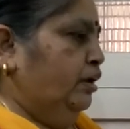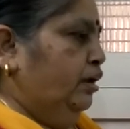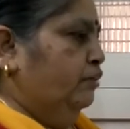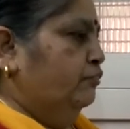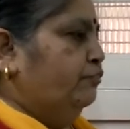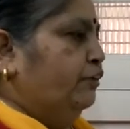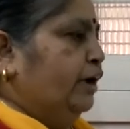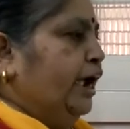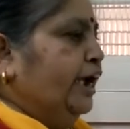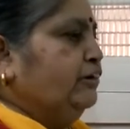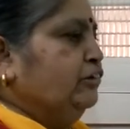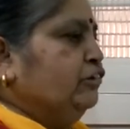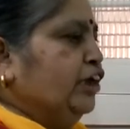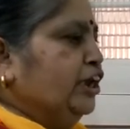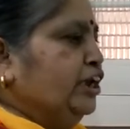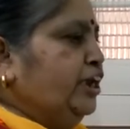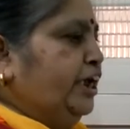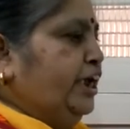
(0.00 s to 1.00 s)

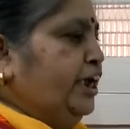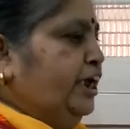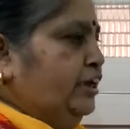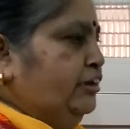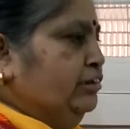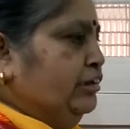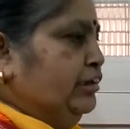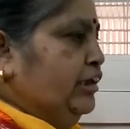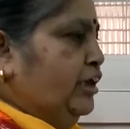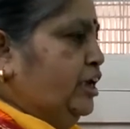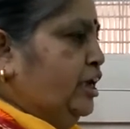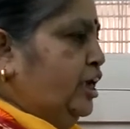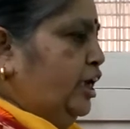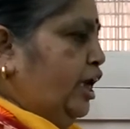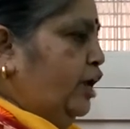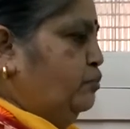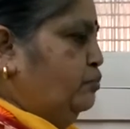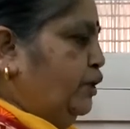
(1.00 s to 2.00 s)
Fraction is a